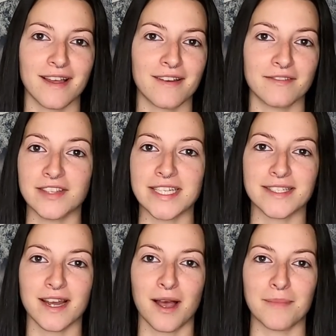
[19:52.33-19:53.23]
of these
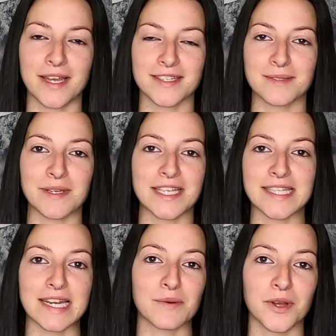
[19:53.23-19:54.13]
topics because
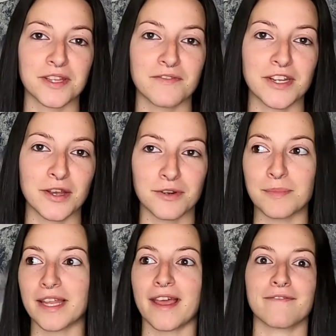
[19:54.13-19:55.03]
I didn't want the video to
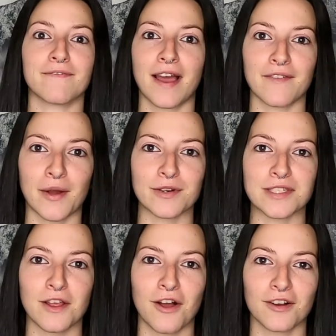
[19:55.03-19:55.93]
be like five
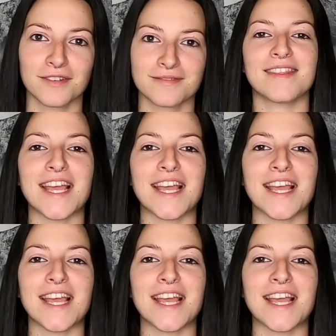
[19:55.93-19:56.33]
hours long.